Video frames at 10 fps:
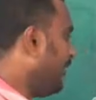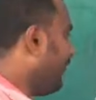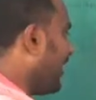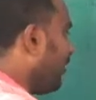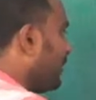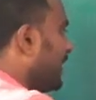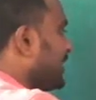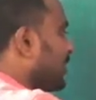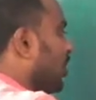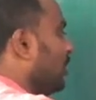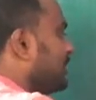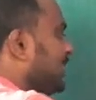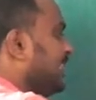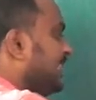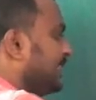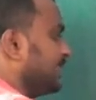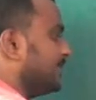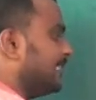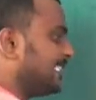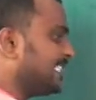If I have placed an object
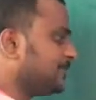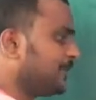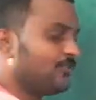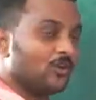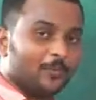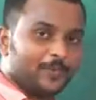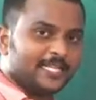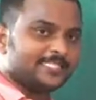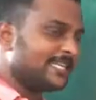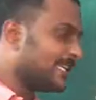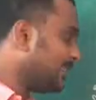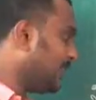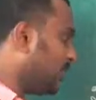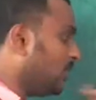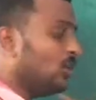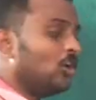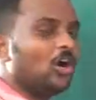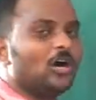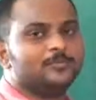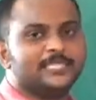here, the distance between optical center and the
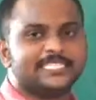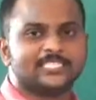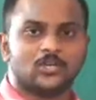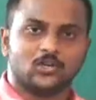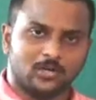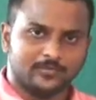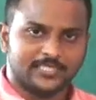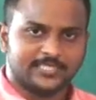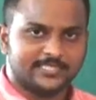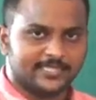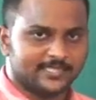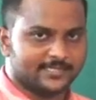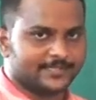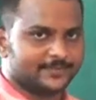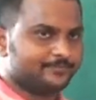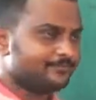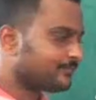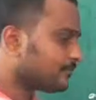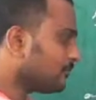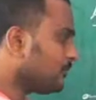object is called object distance,
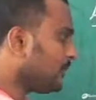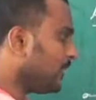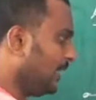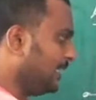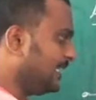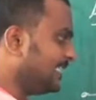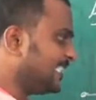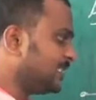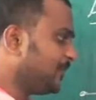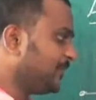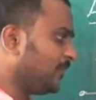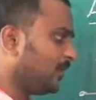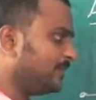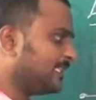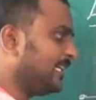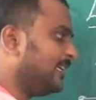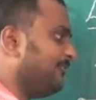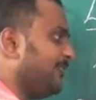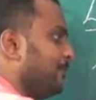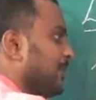and the distance between object and
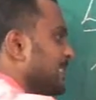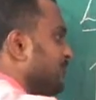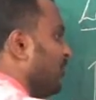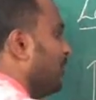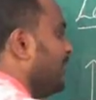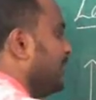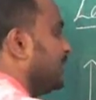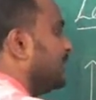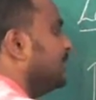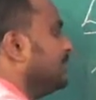if the image is formed here,